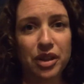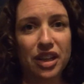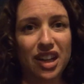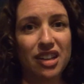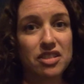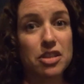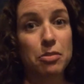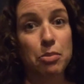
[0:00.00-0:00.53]

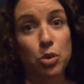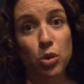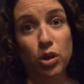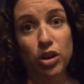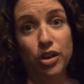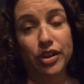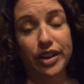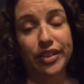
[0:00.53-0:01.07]
days they're
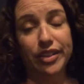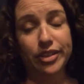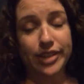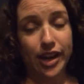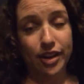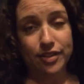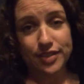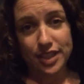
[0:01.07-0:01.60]
bored and they're
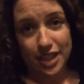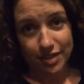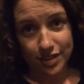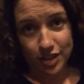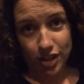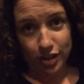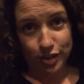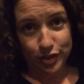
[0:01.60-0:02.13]
tired of seeing
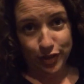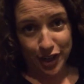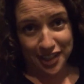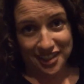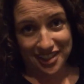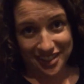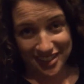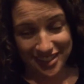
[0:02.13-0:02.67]
each other's
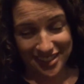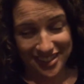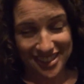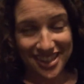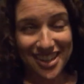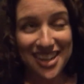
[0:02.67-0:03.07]
faces.